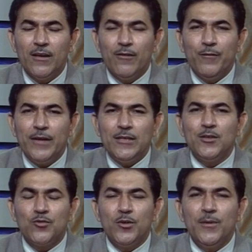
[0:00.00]
whether
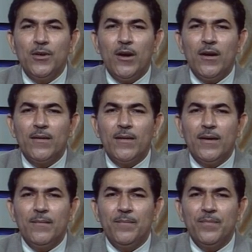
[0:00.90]
it could be
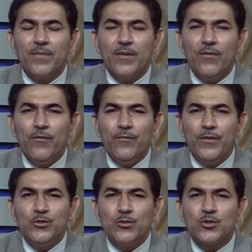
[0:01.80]
your
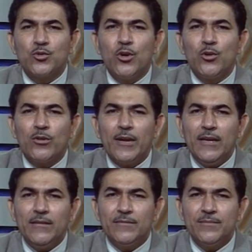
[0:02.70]
Visual
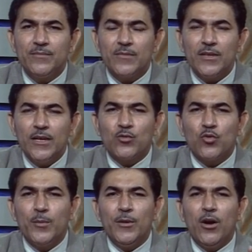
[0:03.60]
Studio.net, it
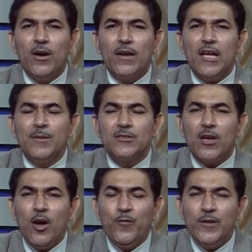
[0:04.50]
could be your MS
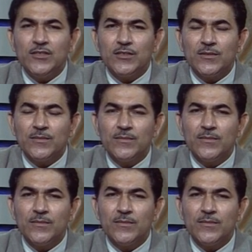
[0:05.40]
Office,